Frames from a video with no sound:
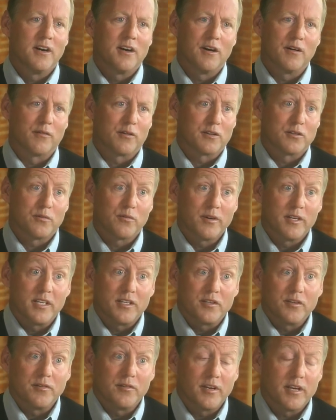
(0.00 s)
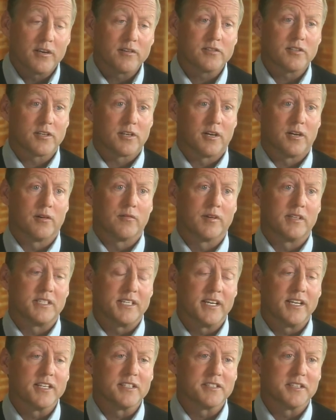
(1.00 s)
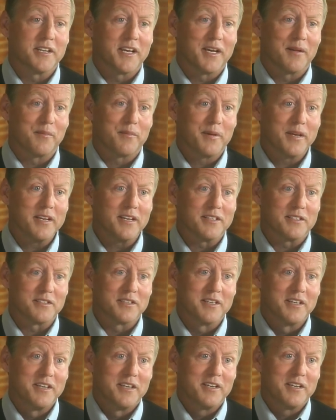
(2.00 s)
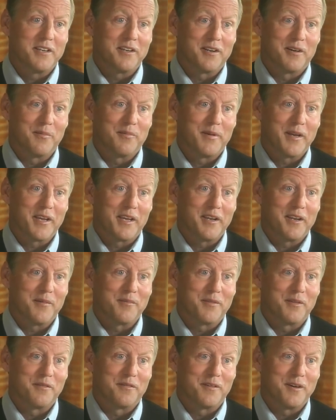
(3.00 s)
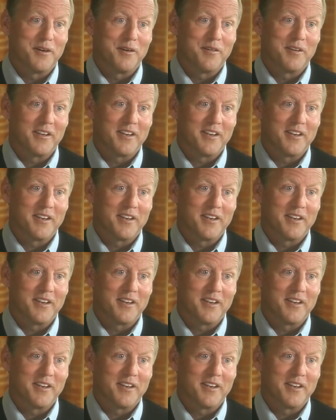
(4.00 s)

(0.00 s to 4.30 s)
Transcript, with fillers: over 22 years ago with Dennis and Ann Pence you know, picking up the phone